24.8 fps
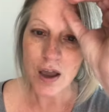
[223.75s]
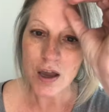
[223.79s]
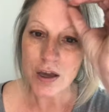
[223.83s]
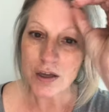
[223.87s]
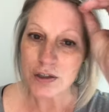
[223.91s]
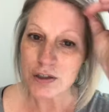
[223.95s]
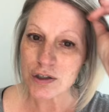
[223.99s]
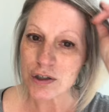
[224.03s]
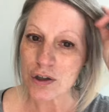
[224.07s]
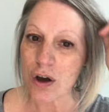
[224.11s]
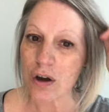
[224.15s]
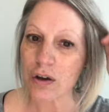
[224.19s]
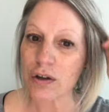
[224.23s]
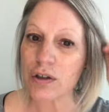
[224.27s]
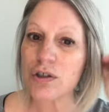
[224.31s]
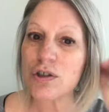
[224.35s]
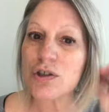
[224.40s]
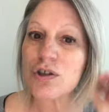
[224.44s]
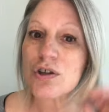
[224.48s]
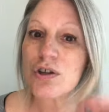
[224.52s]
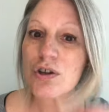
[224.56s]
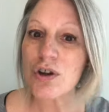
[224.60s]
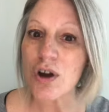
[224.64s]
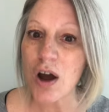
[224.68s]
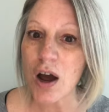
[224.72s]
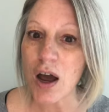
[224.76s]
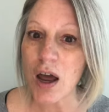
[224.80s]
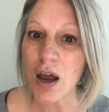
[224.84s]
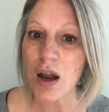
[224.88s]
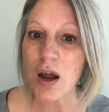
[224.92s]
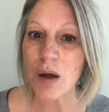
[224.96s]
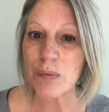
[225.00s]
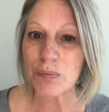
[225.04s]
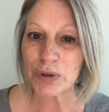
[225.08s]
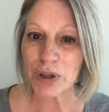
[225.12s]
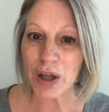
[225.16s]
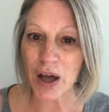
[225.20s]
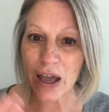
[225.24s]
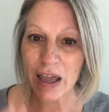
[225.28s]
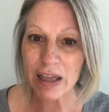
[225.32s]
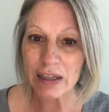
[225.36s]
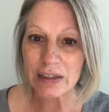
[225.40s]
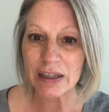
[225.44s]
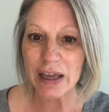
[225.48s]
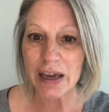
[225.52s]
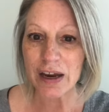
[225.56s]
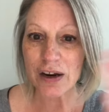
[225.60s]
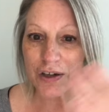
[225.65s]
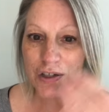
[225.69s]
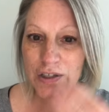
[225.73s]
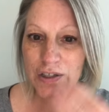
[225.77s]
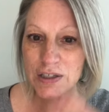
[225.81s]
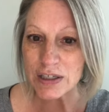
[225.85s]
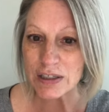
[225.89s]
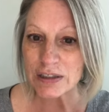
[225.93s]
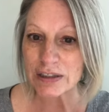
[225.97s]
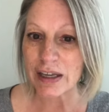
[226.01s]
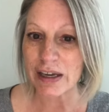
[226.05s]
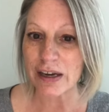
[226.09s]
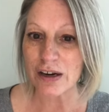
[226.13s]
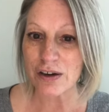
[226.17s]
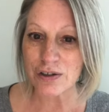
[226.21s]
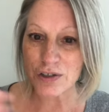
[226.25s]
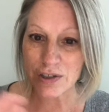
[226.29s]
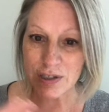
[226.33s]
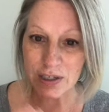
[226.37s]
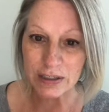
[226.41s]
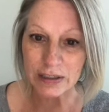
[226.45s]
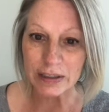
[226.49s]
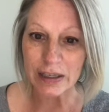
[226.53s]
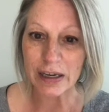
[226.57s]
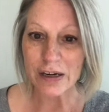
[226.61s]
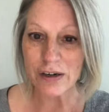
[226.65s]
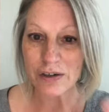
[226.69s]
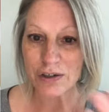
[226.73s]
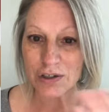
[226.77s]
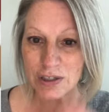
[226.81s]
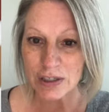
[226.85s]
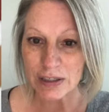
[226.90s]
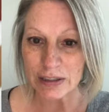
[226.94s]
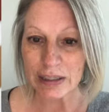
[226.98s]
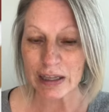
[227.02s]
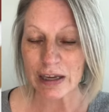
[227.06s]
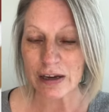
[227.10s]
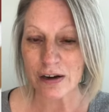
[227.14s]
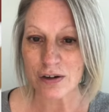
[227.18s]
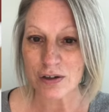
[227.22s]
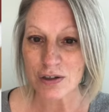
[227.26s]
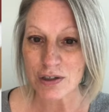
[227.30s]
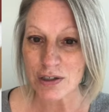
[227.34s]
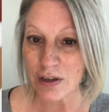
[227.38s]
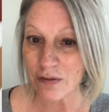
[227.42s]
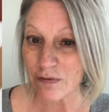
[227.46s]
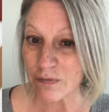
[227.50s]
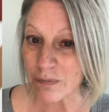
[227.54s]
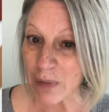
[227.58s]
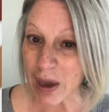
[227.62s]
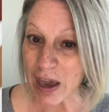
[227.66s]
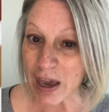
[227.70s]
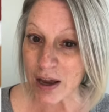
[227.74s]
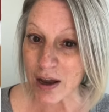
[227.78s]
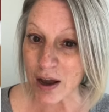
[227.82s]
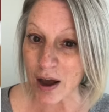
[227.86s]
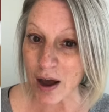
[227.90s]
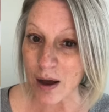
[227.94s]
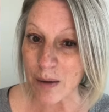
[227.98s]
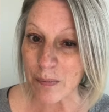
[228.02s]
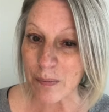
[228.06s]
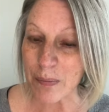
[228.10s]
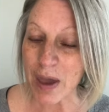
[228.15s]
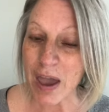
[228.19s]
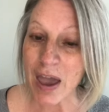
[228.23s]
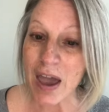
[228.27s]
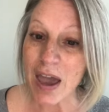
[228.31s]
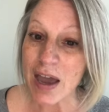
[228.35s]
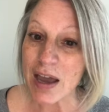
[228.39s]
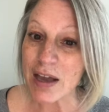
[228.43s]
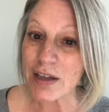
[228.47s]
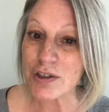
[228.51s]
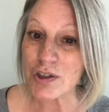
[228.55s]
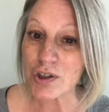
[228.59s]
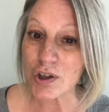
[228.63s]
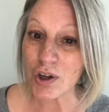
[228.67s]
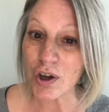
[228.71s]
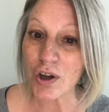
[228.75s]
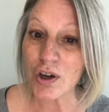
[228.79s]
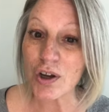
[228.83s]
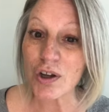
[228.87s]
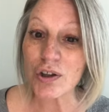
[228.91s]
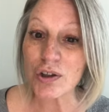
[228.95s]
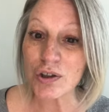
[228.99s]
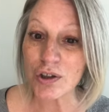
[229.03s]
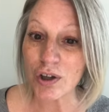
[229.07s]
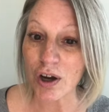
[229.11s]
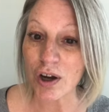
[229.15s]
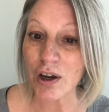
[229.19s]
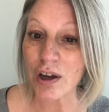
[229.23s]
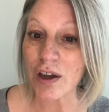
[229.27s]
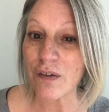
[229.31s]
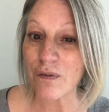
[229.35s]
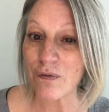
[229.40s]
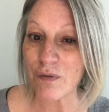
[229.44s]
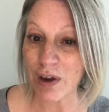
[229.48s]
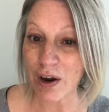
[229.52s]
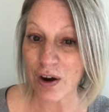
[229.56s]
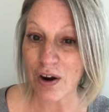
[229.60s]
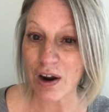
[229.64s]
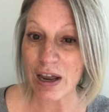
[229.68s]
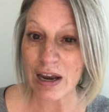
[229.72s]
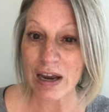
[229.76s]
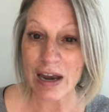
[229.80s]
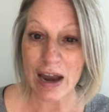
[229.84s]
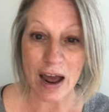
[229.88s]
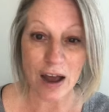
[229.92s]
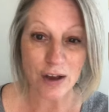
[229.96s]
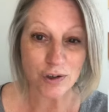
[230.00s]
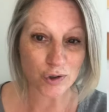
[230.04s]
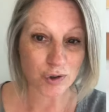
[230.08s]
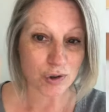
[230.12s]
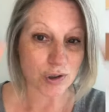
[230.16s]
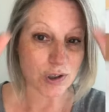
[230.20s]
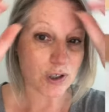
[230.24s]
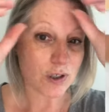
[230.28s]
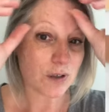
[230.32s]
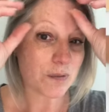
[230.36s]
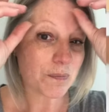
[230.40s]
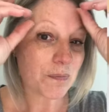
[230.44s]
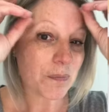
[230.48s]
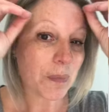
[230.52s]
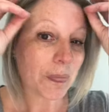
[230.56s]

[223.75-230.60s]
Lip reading: As long as you're not applying layers and layers and layers and layers of makeup, it's gonna look very natural.